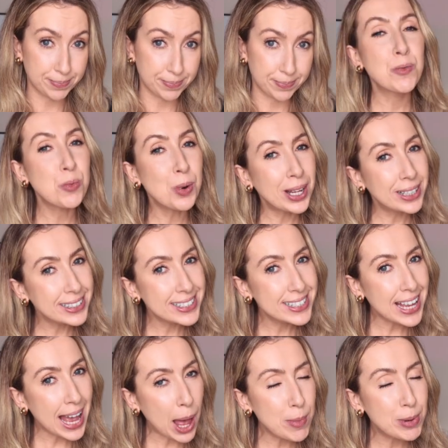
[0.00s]
And
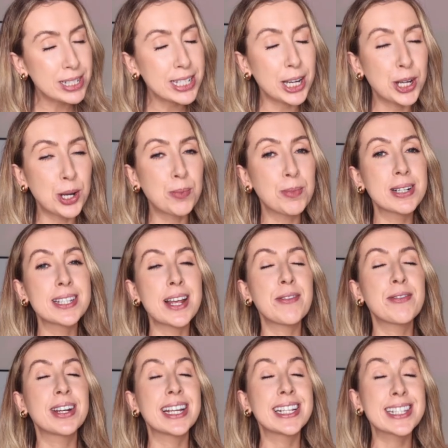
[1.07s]
wellness habit number
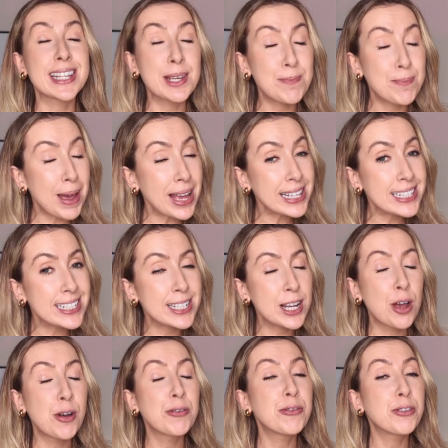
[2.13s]
7 is the best
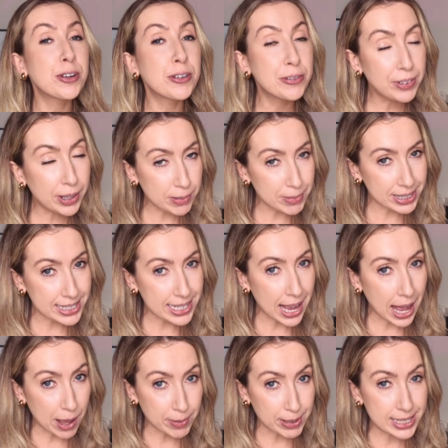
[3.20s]
fulfillment
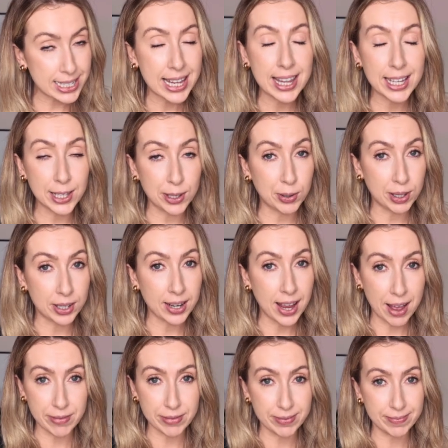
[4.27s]
habit that you can
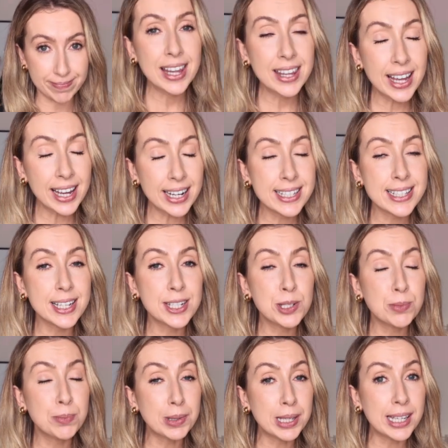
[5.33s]
have. And that is
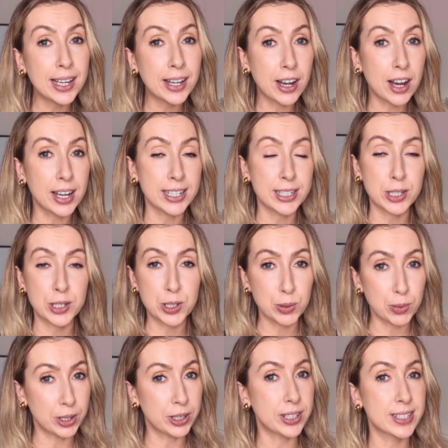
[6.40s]
to be kind
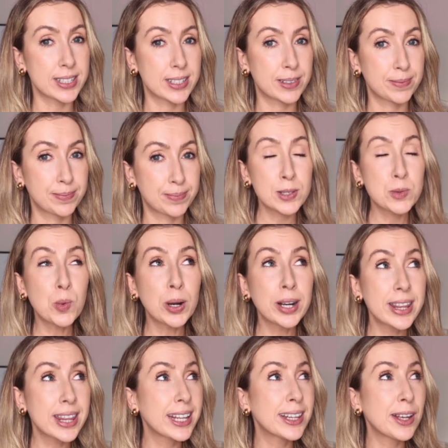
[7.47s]
to others. Because one
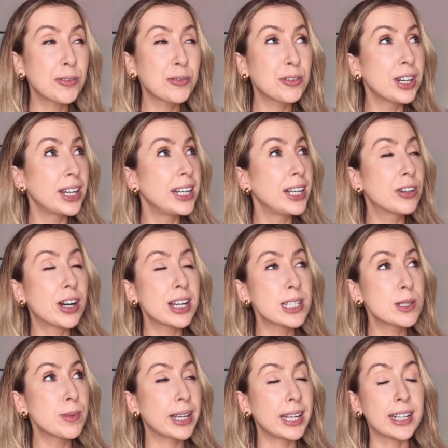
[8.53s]
thing that really
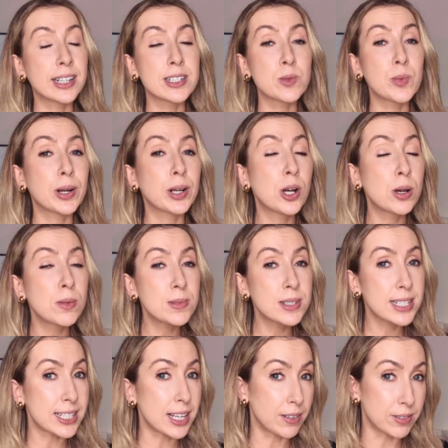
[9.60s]
grinds my ears when it comes
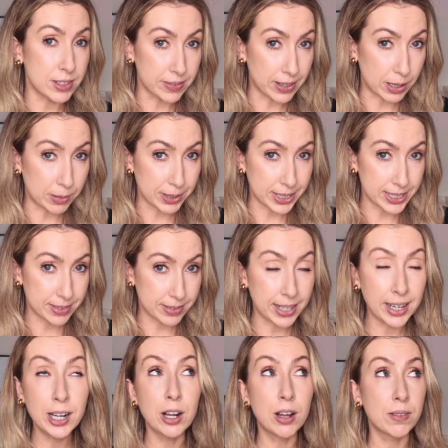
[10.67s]
to self-development,
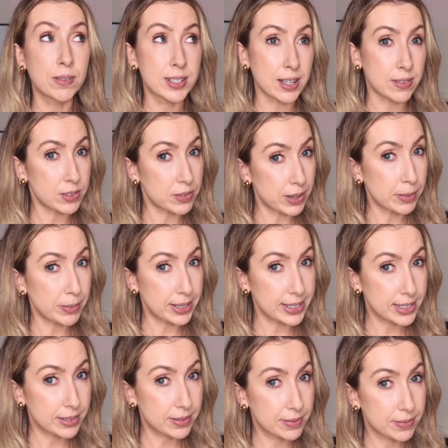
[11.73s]
and I love
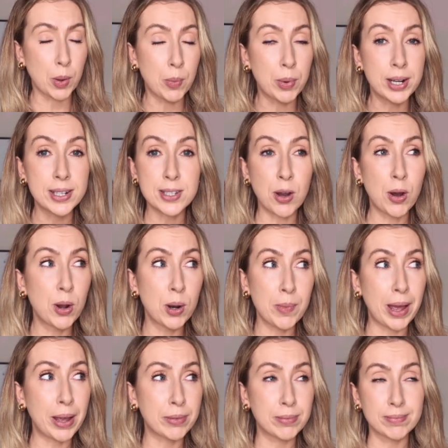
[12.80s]
self-development, but it's all
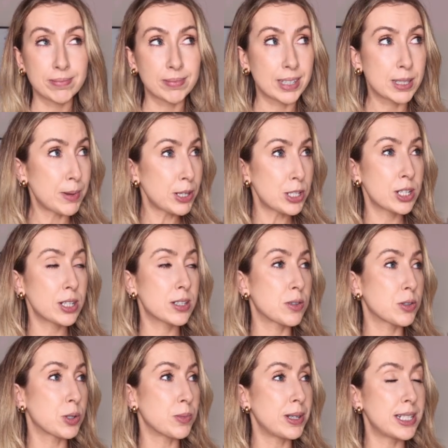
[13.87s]
about, especially on
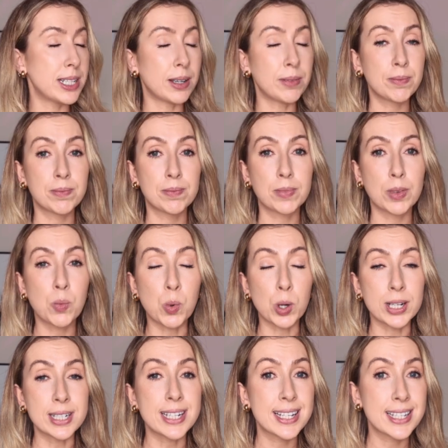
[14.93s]
social media, the
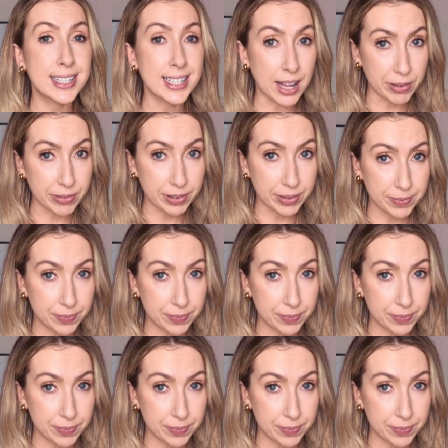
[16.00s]
word self.